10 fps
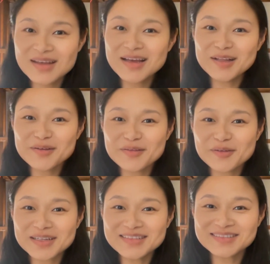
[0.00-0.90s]
Hello
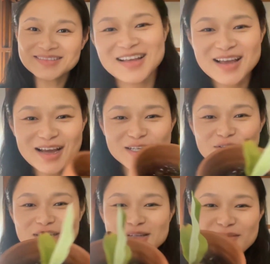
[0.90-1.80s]
everyone. I
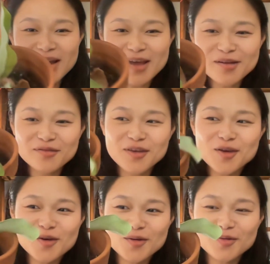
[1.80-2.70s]
trust that many of
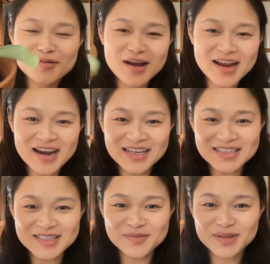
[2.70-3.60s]
you recognize
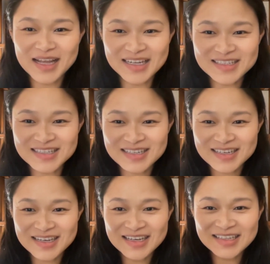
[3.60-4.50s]
this plant.
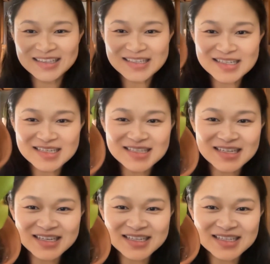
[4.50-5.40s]
This is
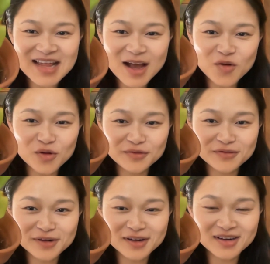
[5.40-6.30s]
a staghorn
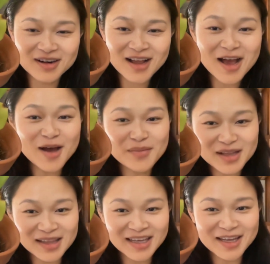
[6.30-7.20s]
fern,
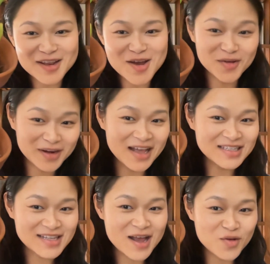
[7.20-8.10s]
commonly known
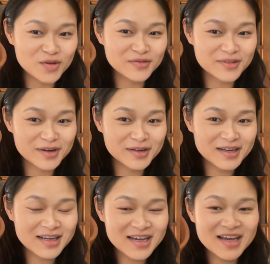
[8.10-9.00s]
as staghorn fern.
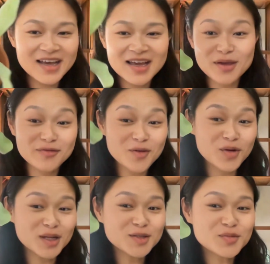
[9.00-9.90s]
If you
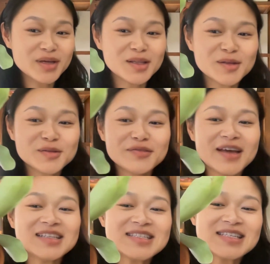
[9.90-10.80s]
want it to be a little
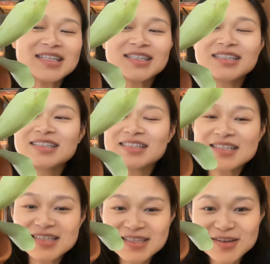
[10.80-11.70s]
fancier,
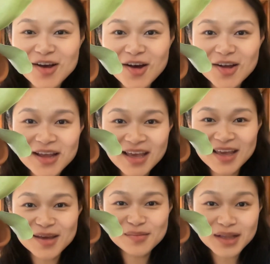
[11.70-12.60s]
this is called
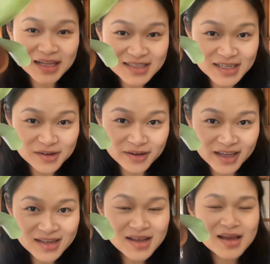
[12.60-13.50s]
a Platycerium.